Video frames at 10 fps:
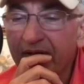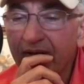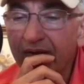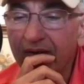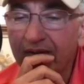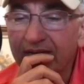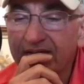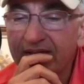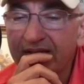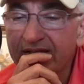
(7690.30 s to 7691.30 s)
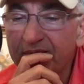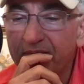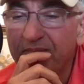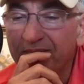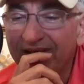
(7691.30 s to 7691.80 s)
Khan says,
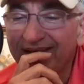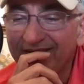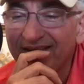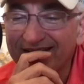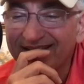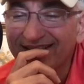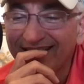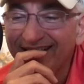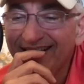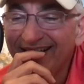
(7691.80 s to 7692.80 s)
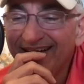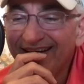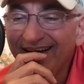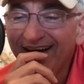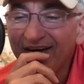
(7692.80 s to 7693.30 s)
Mehran sir,
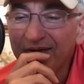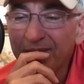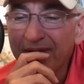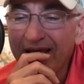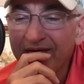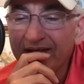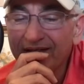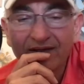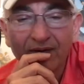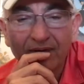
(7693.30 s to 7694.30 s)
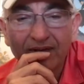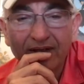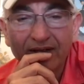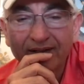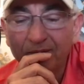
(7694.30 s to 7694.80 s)
are you married? No,
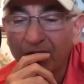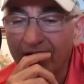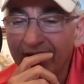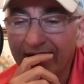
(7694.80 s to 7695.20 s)
not anymore.